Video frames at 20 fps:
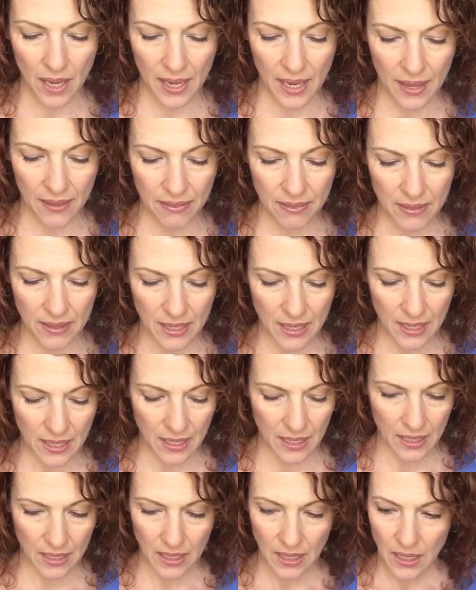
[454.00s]
And
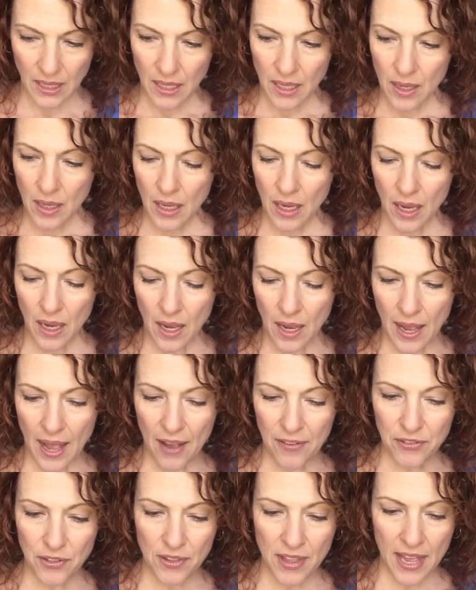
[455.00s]
then
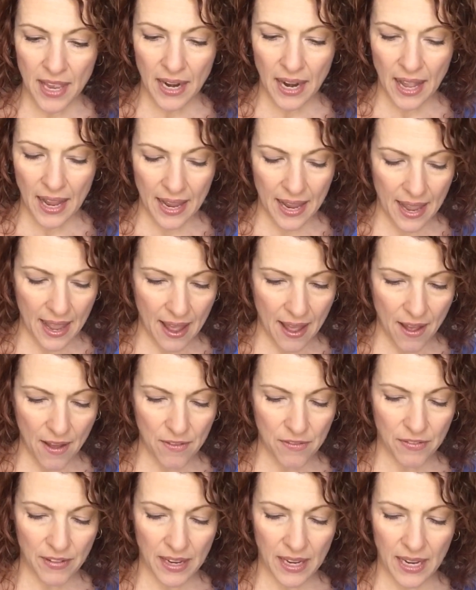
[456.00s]
after that, I
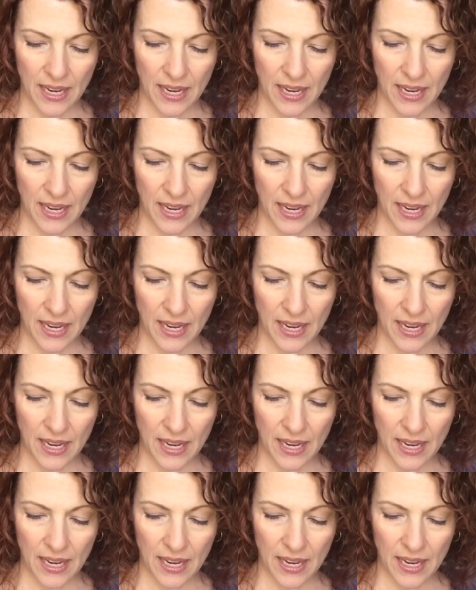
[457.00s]
have